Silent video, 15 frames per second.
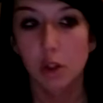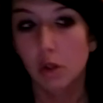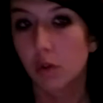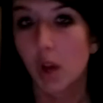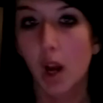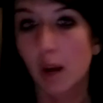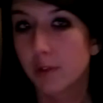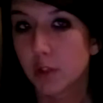You
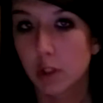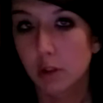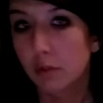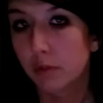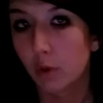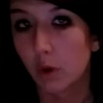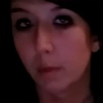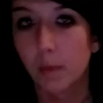don't have to
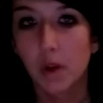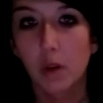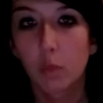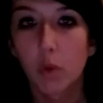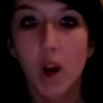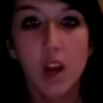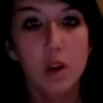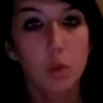conform.
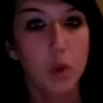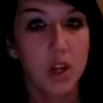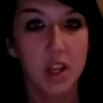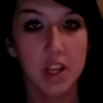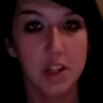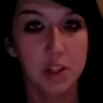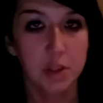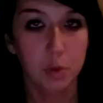Right away,
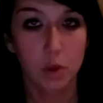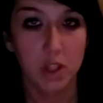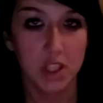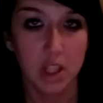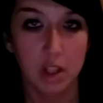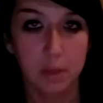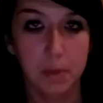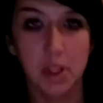agents were already
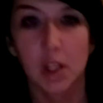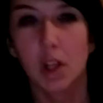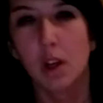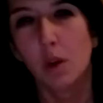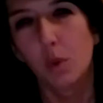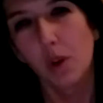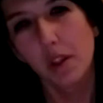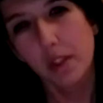telling me,
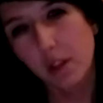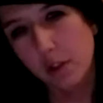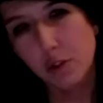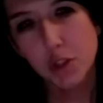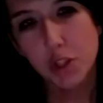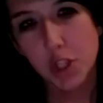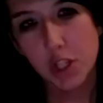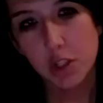well, I think you
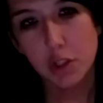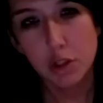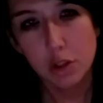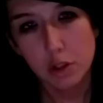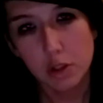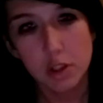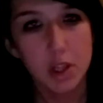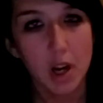should change
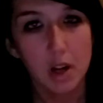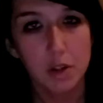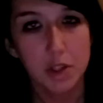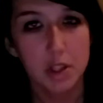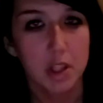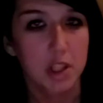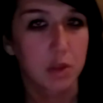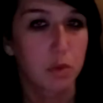the title
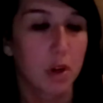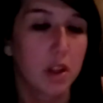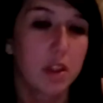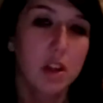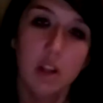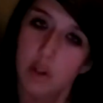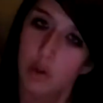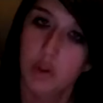to this. Well, I
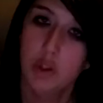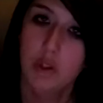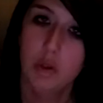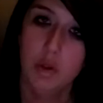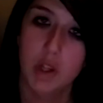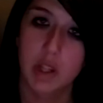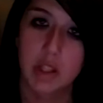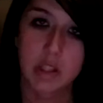think you should do
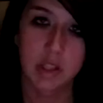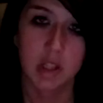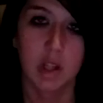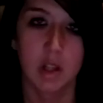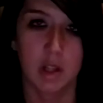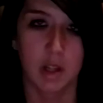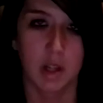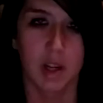this.
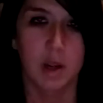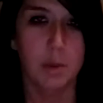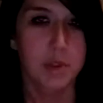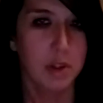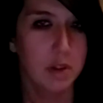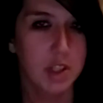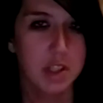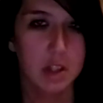And it was
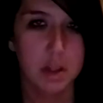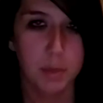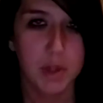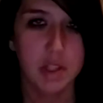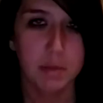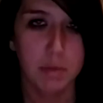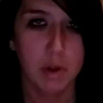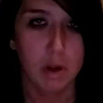already starting to
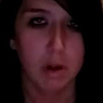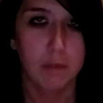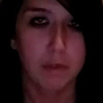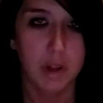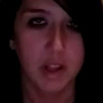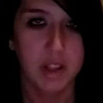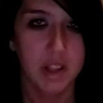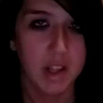piss me off,
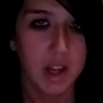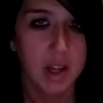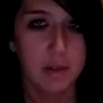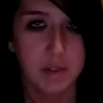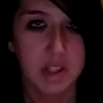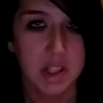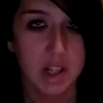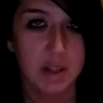and they hadn't
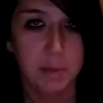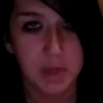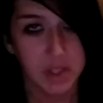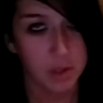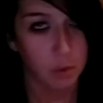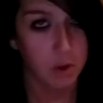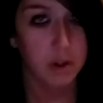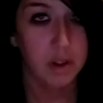even signed me, and
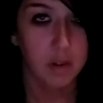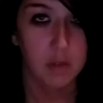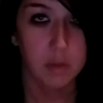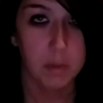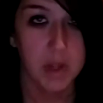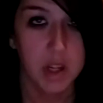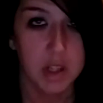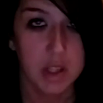they were already
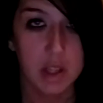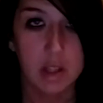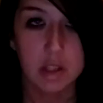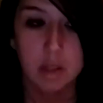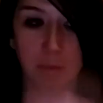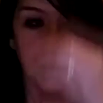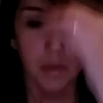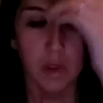giving me
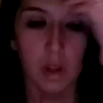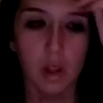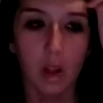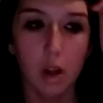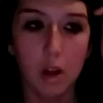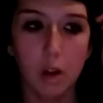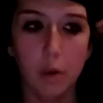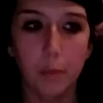ideas.
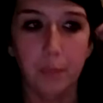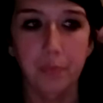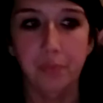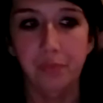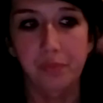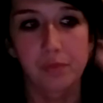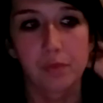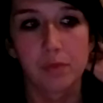Um,
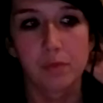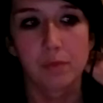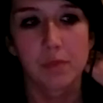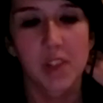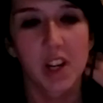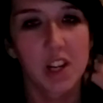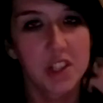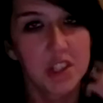
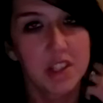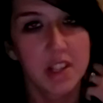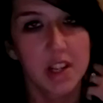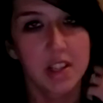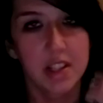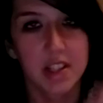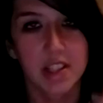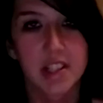I shouldn't say
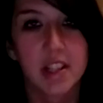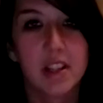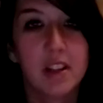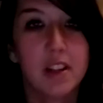ideas.